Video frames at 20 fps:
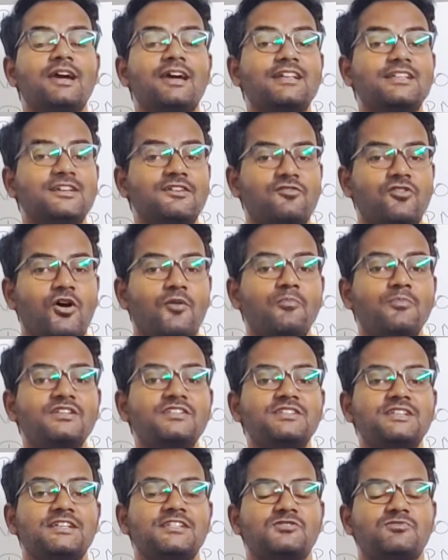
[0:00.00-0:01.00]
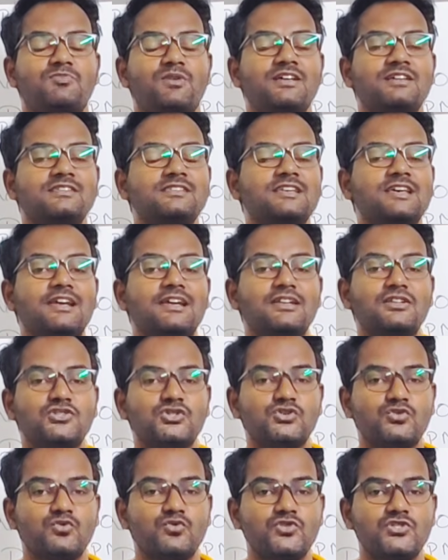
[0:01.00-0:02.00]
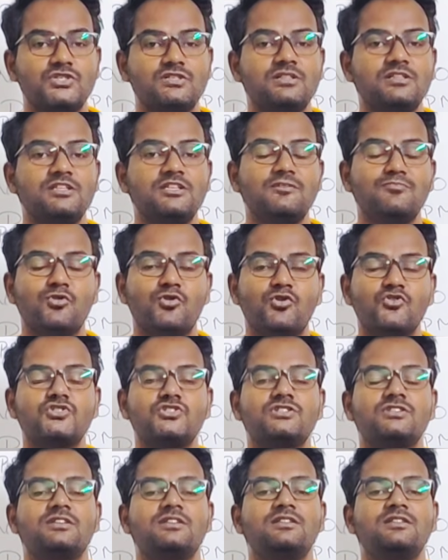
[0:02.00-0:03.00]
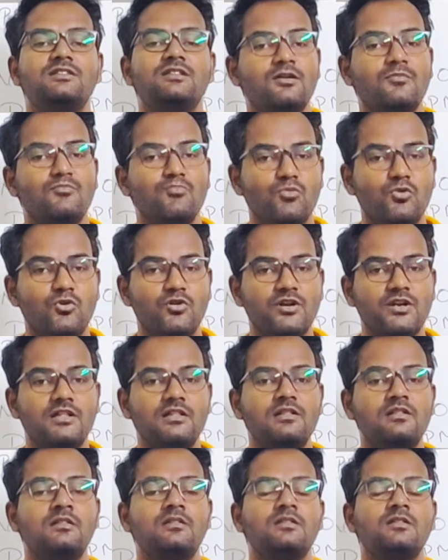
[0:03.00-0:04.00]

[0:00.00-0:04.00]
development takes place in social, emotional, moral,